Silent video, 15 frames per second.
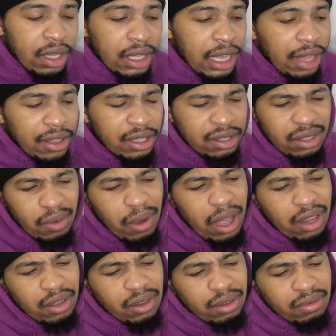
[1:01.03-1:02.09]
Yeah, this is a
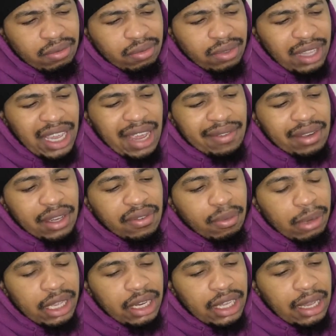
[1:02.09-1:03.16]
while ago. They haven't even
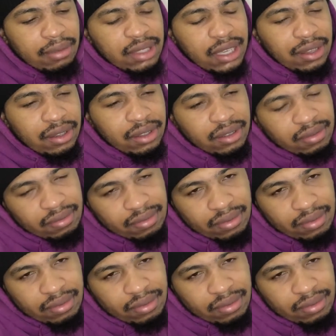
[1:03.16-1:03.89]
played a game together.